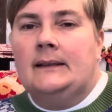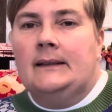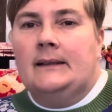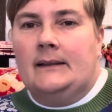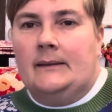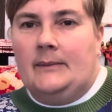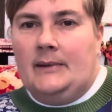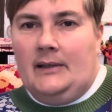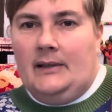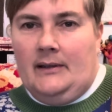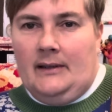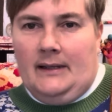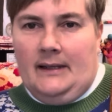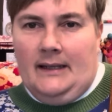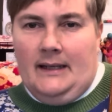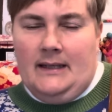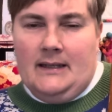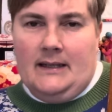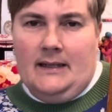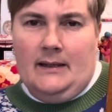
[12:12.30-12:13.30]
American
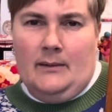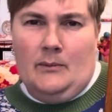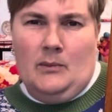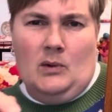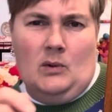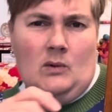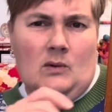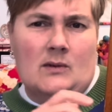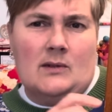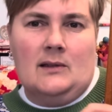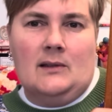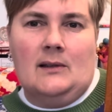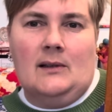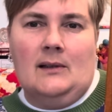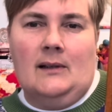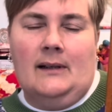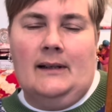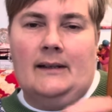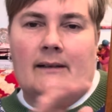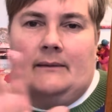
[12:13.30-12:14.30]
antique malls look
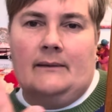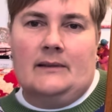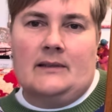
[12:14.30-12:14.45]
like.